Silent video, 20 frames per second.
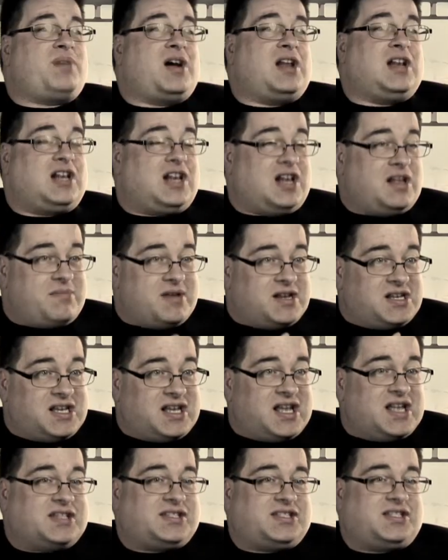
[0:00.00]
By
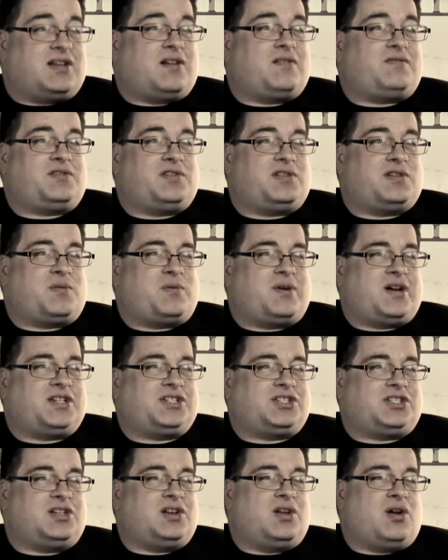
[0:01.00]
limiting itself to the
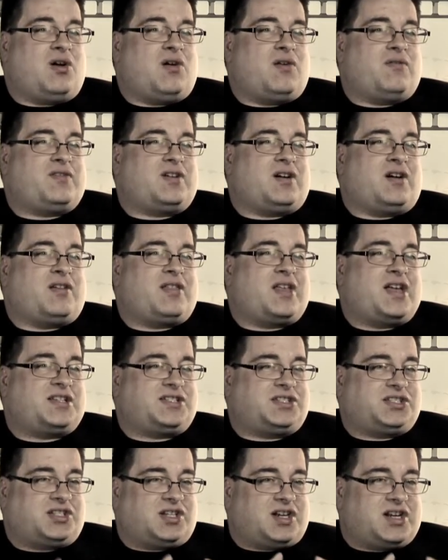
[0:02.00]
question of are there
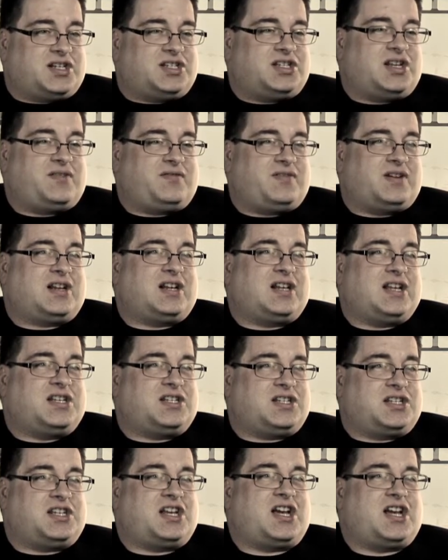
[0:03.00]
scientifically
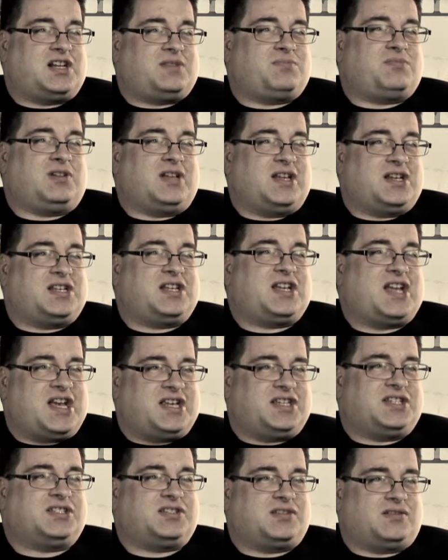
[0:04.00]
detectable
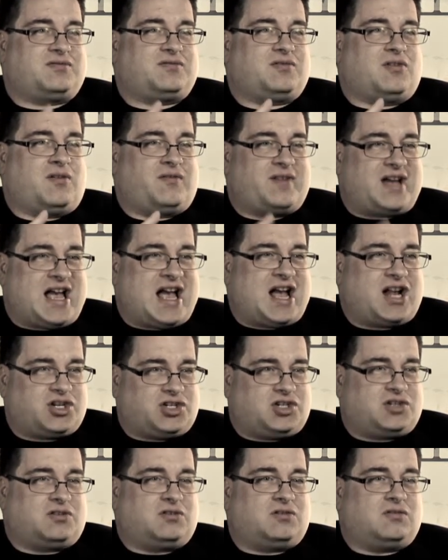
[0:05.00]
indicators of
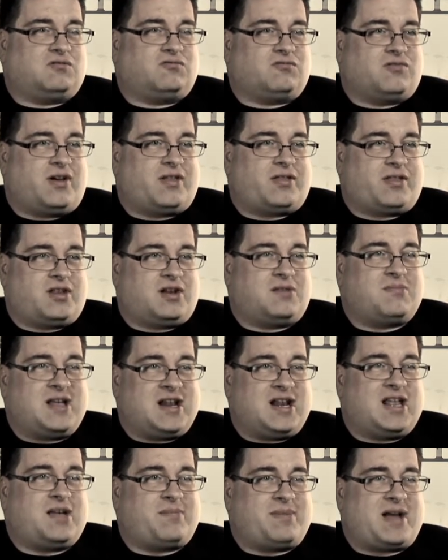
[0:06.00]
actual rather than
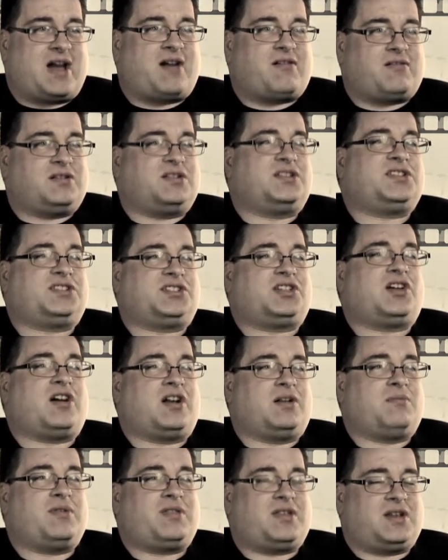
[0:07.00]
merely apparent
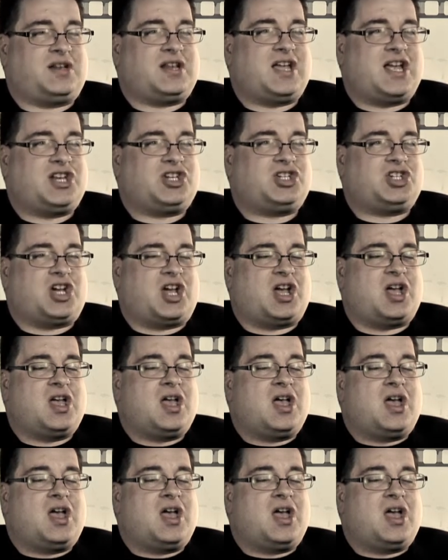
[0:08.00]
design within nature,